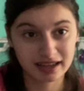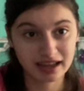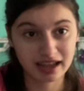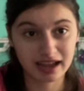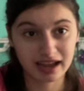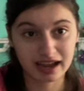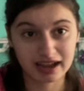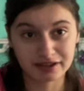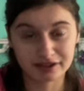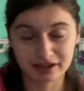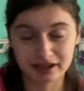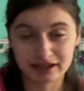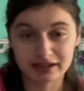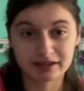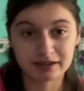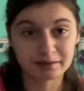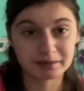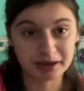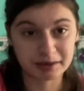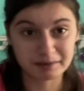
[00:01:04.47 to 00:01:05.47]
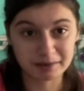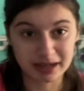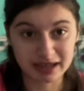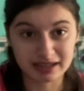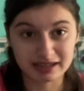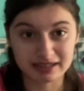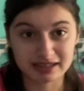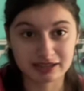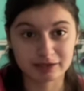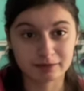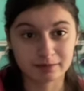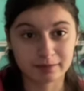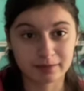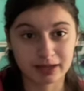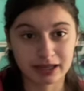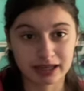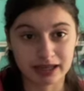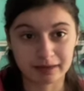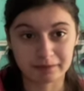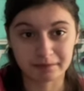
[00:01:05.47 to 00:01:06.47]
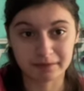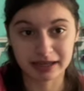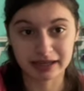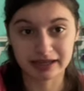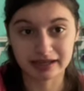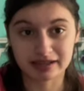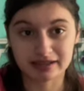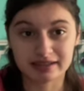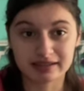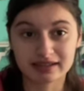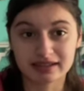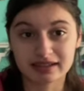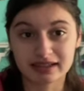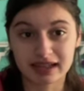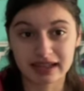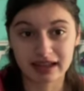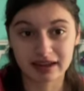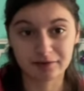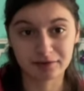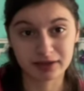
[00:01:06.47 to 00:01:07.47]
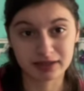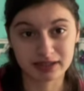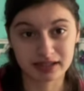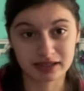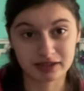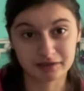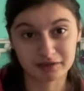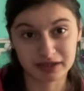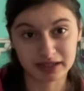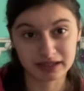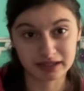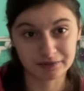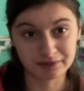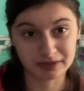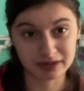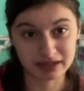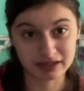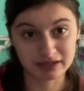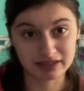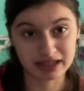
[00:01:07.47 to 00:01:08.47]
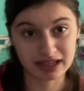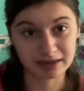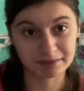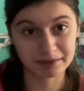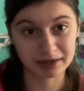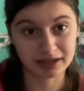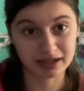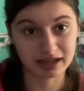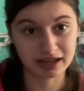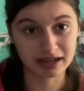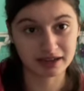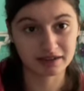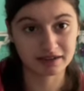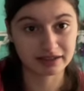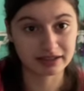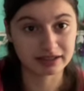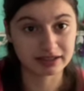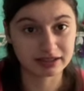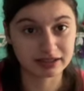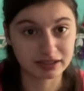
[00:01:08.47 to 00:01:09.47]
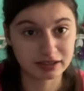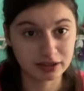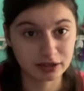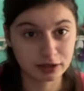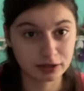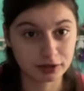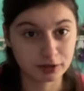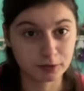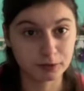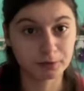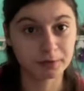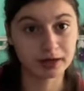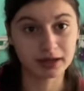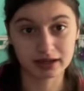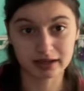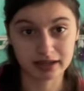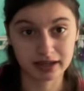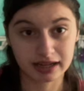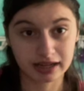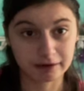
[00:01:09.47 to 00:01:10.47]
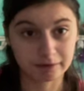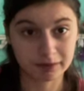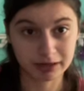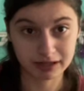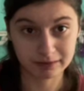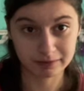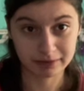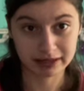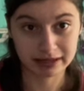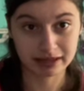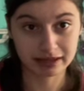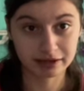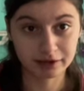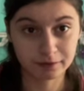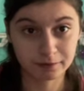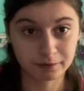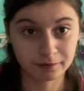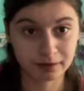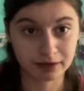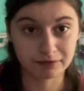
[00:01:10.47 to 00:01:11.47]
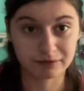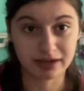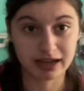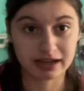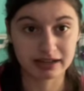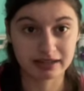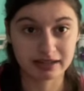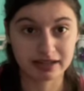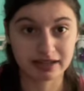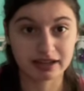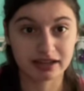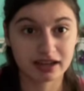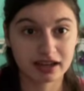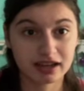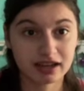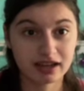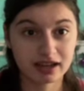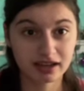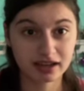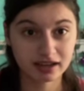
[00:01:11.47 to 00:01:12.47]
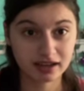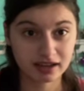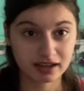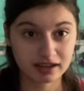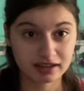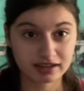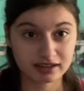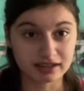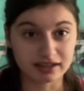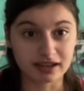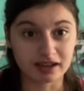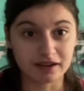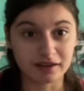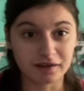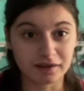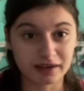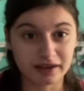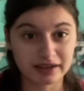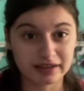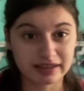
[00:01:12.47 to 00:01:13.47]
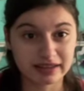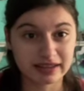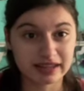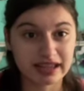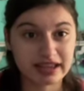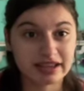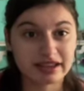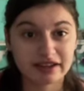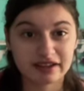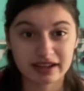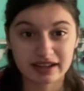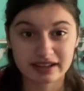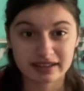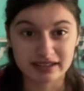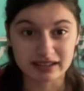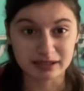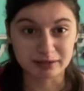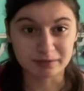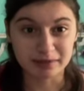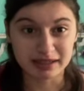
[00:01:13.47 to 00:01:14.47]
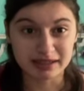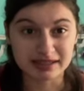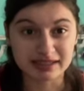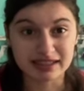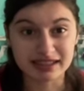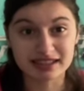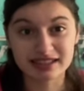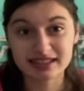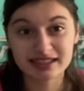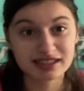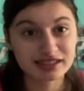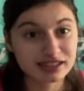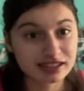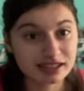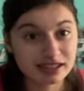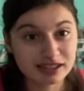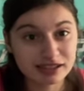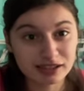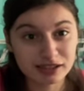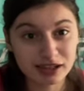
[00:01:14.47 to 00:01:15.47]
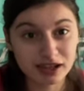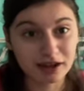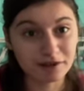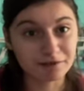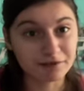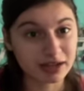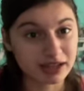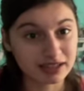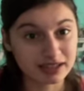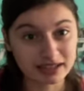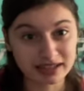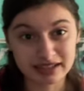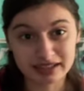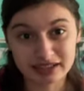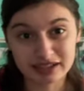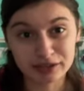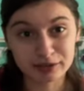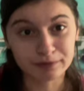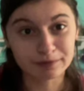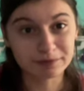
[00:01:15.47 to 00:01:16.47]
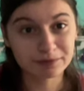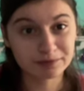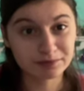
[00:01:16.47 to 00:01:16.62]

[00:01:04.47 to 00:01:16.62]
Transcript: I try to do my best in making sure that every single one of the videos I put out is the work that I want to be reflected. So thank you guys so much. This is just a fun little